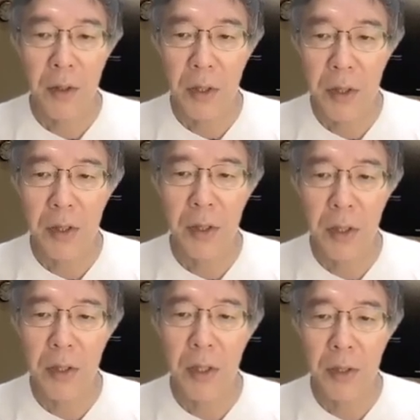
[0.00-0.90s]
this
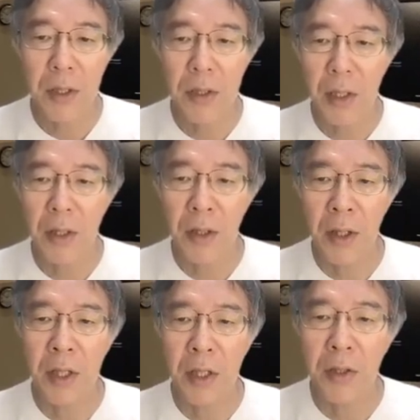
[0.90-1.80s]
is, as I said, an
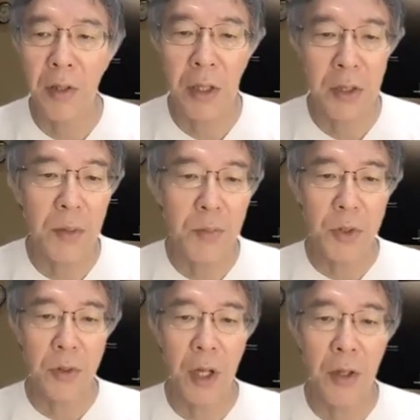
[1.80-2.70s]
essential
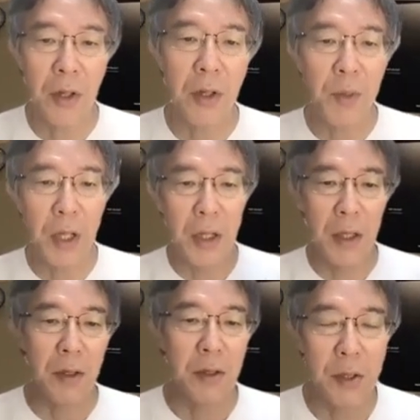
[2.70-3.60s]
assumption. And there are
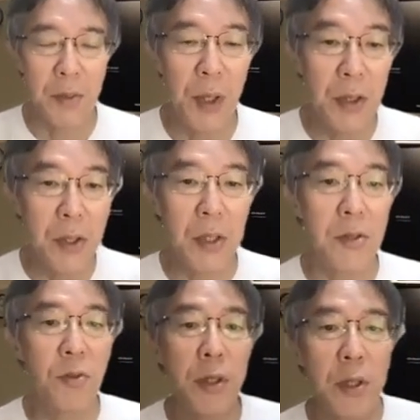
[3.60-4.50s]
many spin
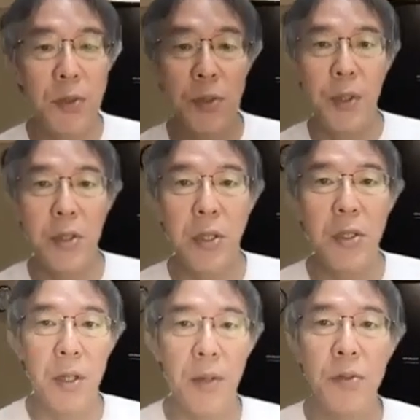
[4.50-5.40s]
quantum spin
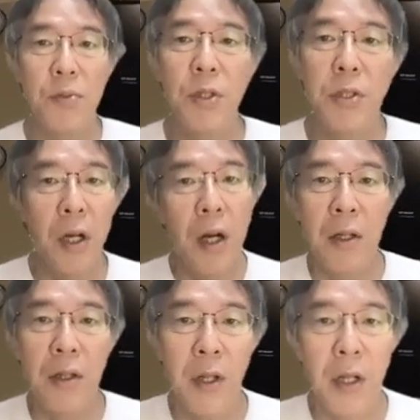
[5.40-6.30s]
systems which are
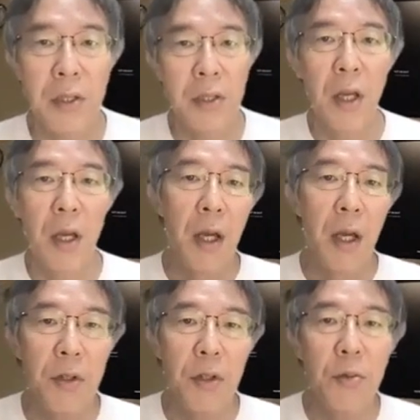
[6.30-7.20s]
not
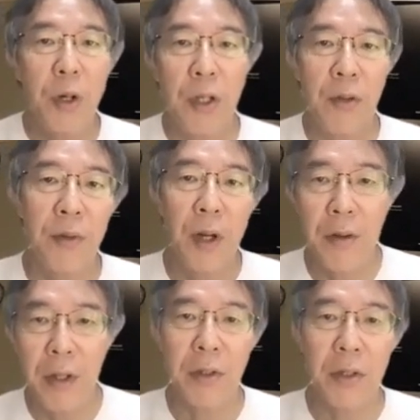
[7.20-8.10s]
U1
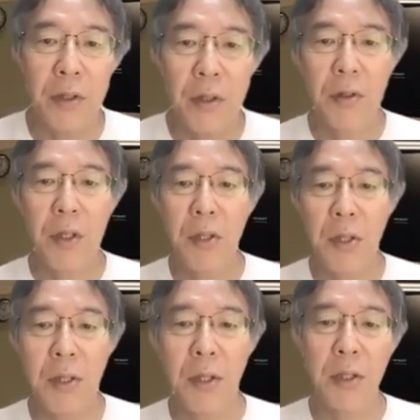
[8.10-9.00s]
invariant. So this
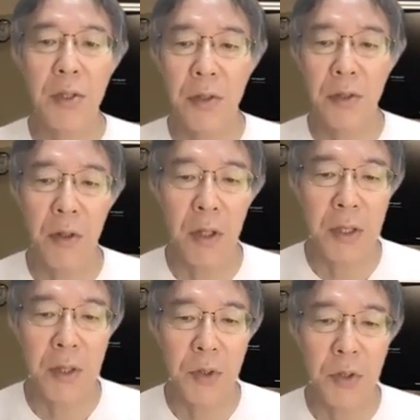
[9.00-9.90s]
is an essential
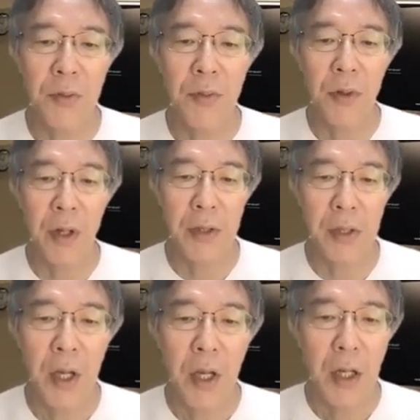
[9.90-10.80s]
assumption for us.
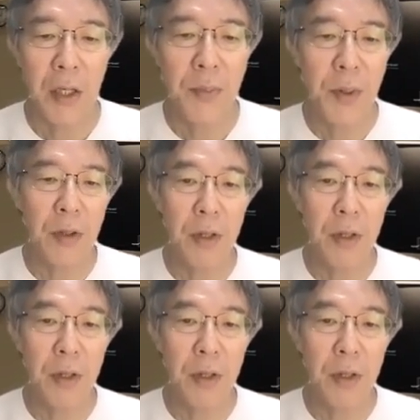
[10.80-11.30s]
A typical